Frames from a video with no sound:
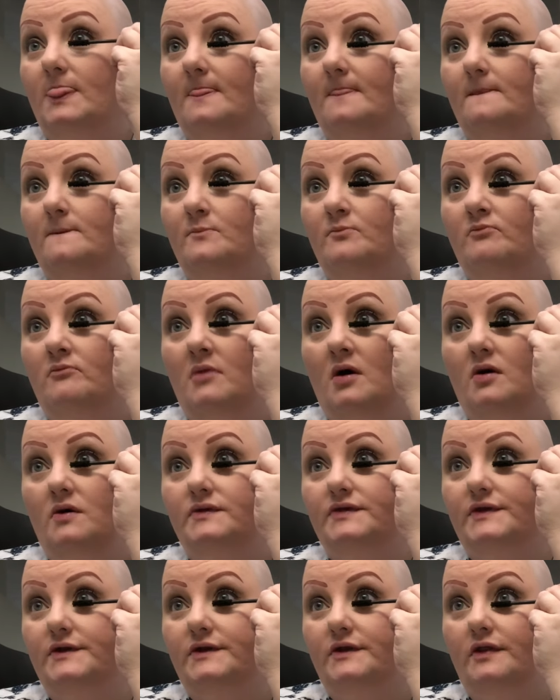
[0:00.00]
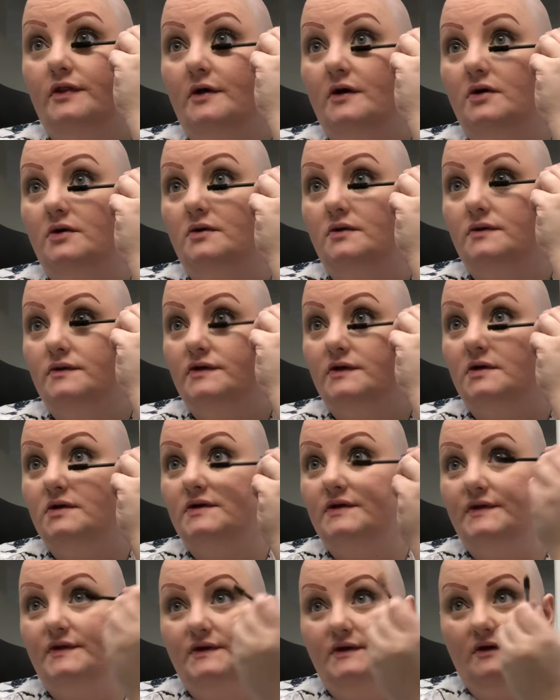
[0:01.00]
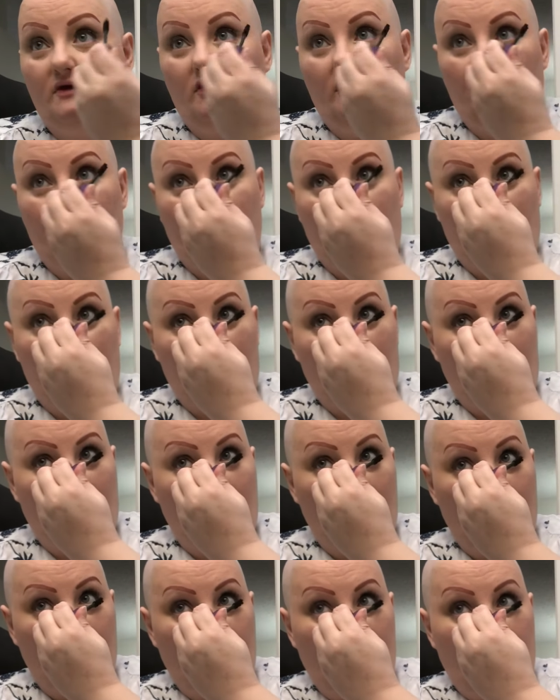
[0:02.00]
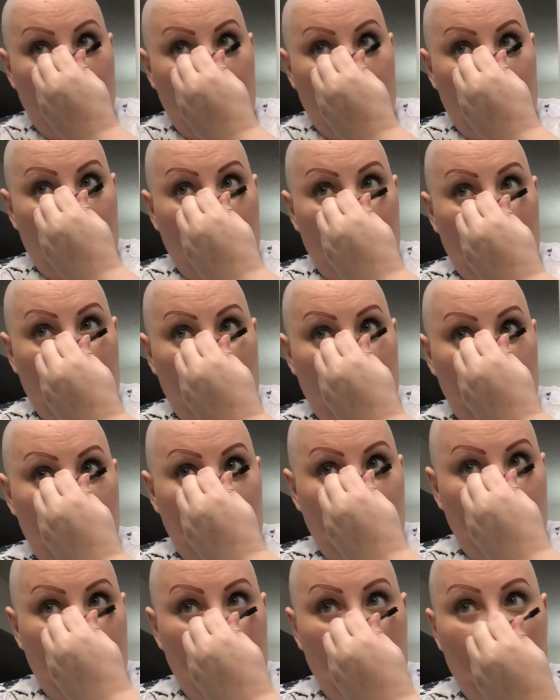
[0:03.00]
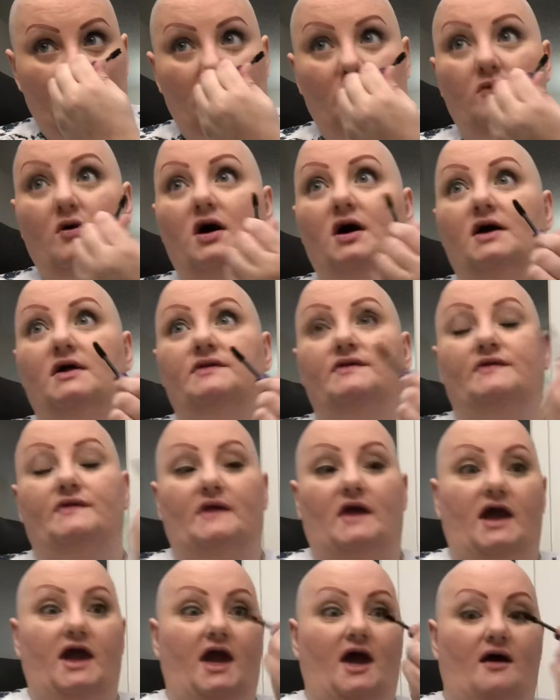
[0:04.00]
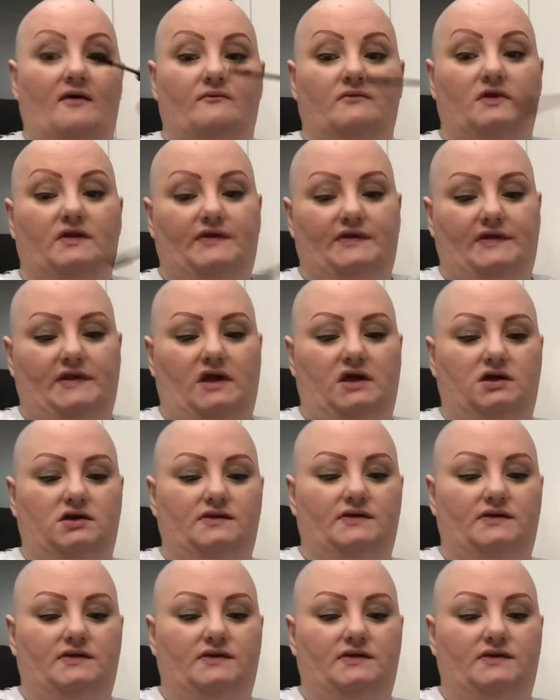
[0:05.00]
most of those are still there. The lower ones, I am missing